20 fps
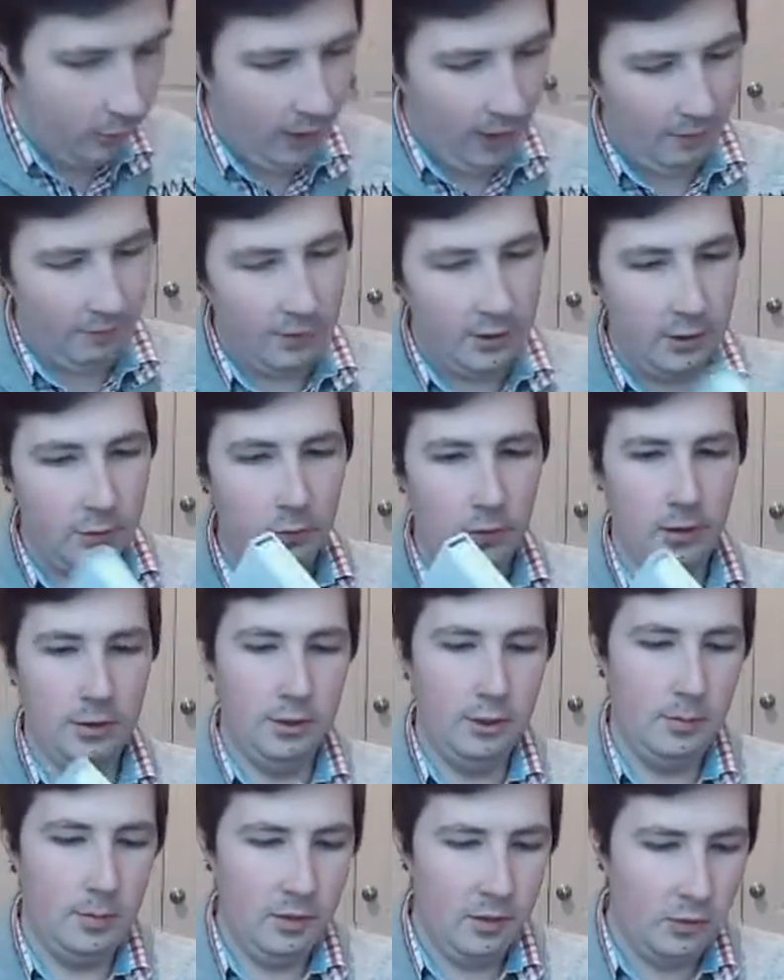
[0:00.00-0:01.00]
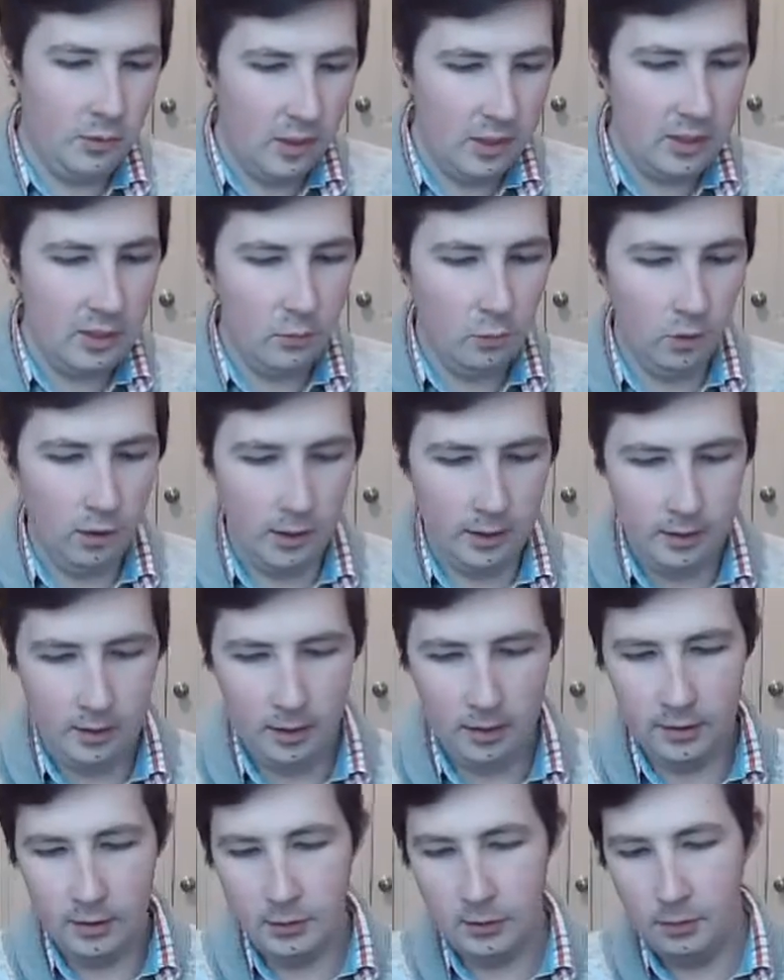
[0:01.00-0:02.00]
we have this one. This is the most recent
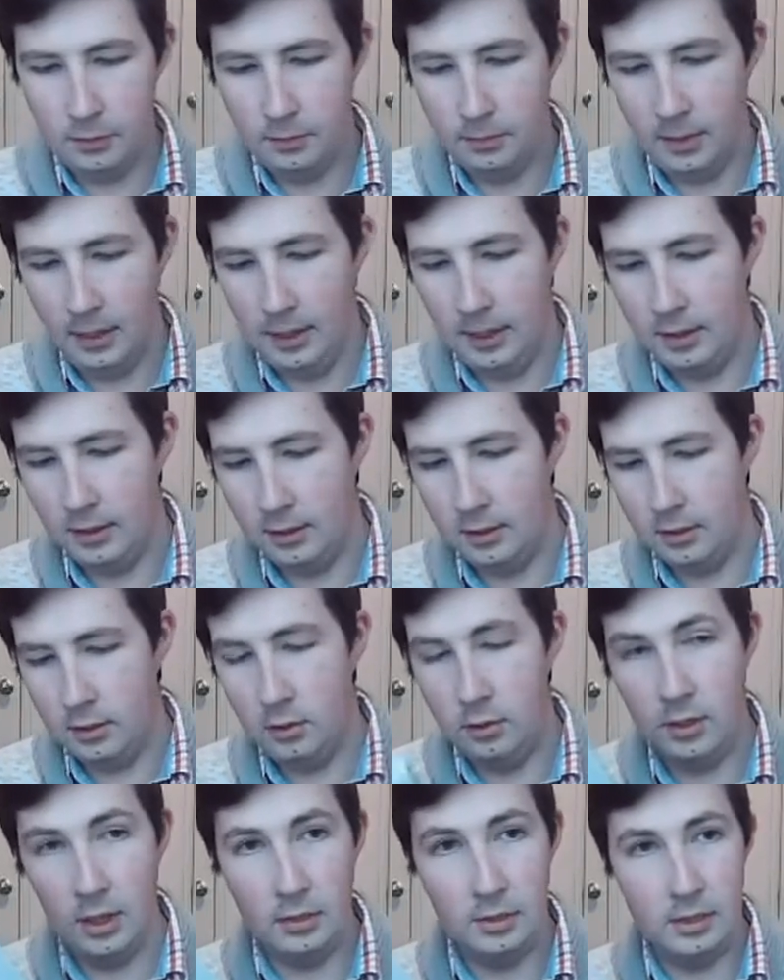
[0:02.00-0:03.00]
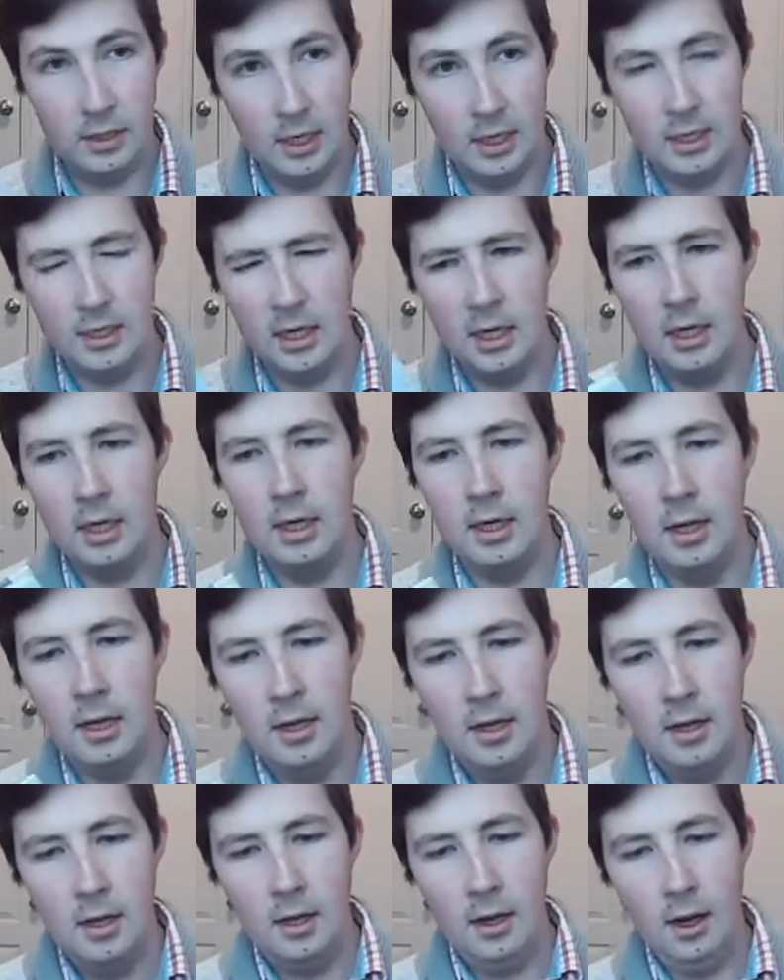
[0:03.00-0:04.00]
one. This was made in 2019,
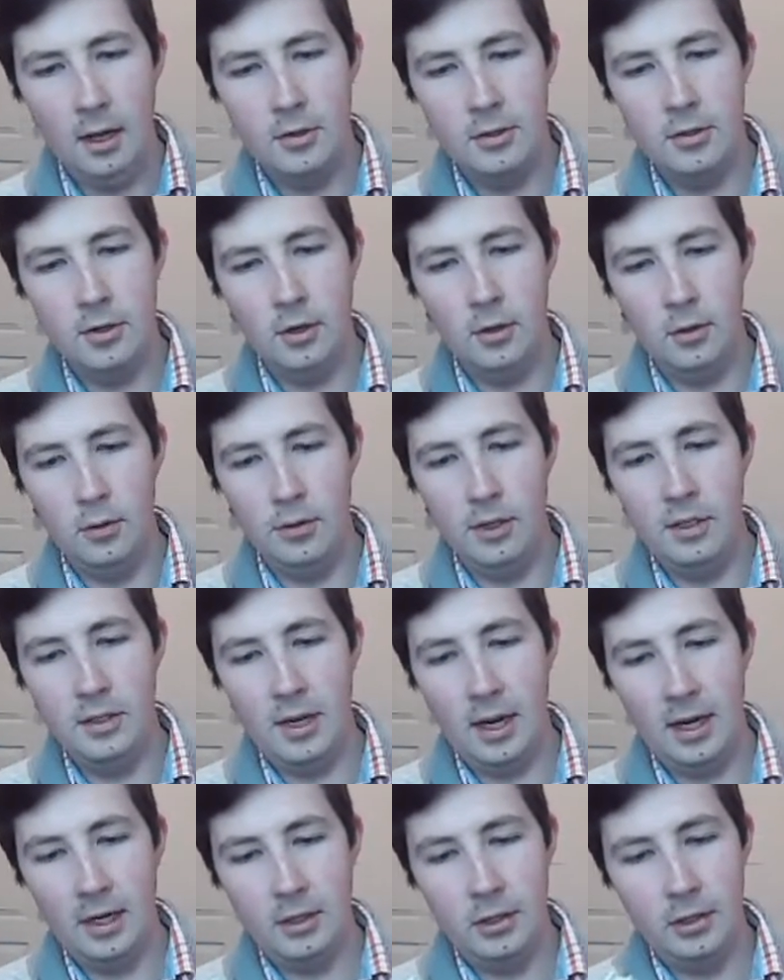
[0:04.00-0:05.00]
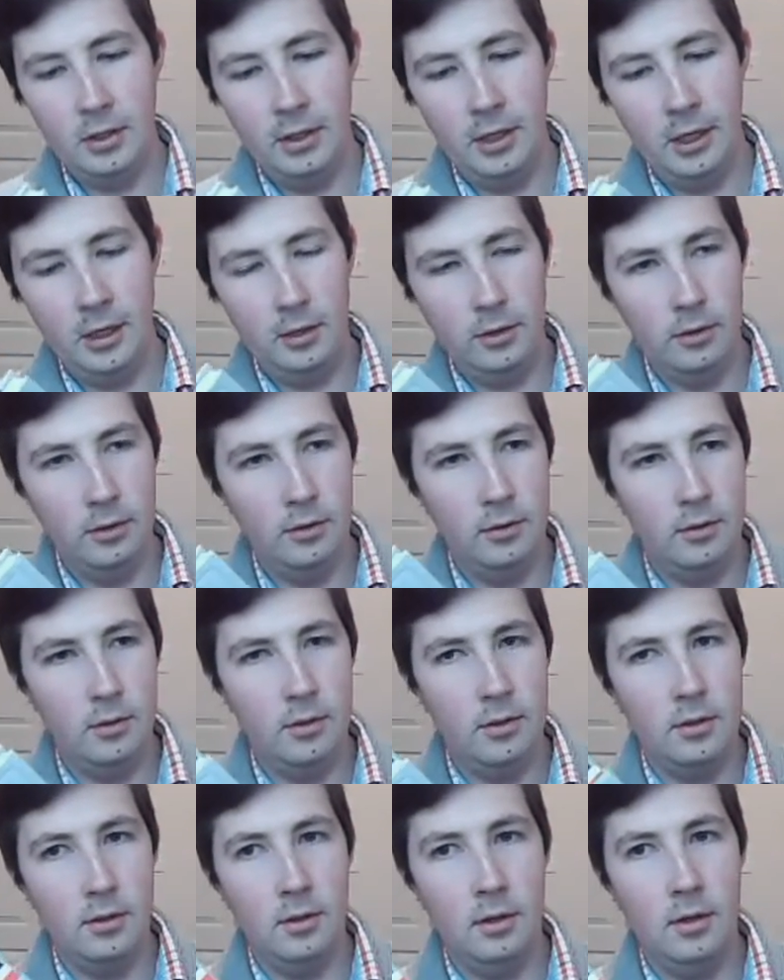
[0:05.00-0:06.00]
and so this actually
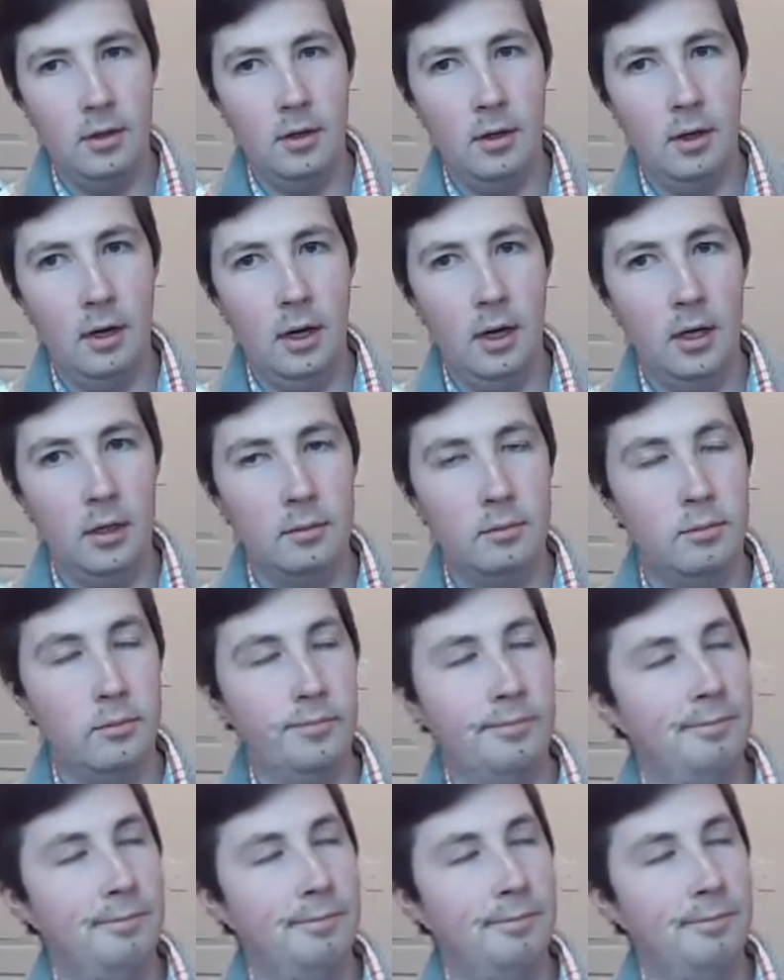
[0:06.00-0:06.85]
includes. I'm